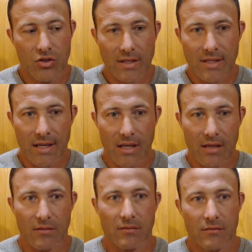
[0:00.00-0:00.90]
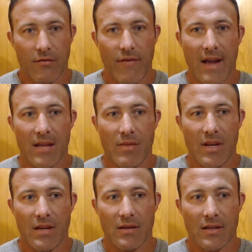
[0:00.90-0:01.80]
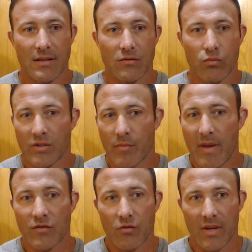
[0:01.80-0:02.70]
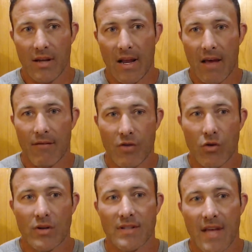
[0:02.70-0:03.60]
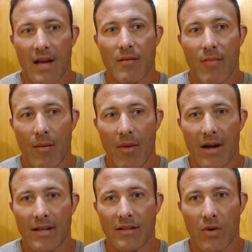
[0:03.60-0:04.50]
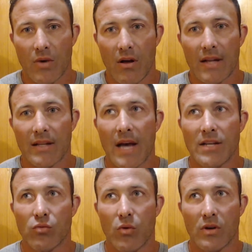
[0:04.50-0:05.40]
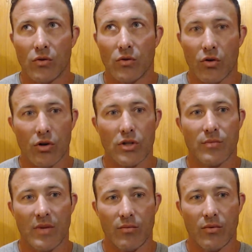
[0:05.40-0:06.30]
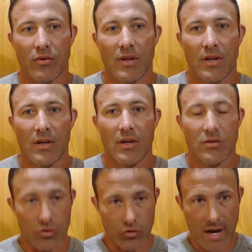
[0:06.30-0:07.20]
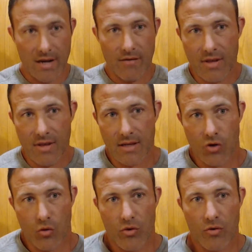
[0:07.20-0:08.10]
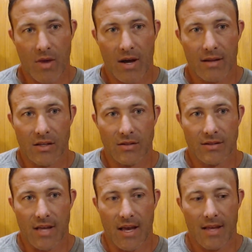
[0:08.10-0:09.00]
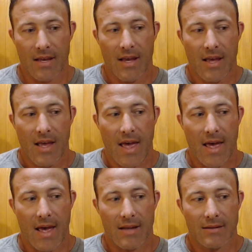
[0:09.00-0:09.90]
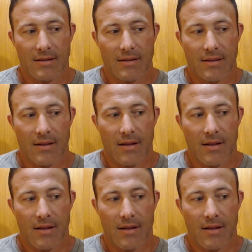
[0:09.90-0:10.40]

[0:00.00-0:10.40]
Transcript: just eating fatty meat is what's best for me, and I've noticed that in my body as well. And I just want to encourage people to try different things, open their mind, like you say, and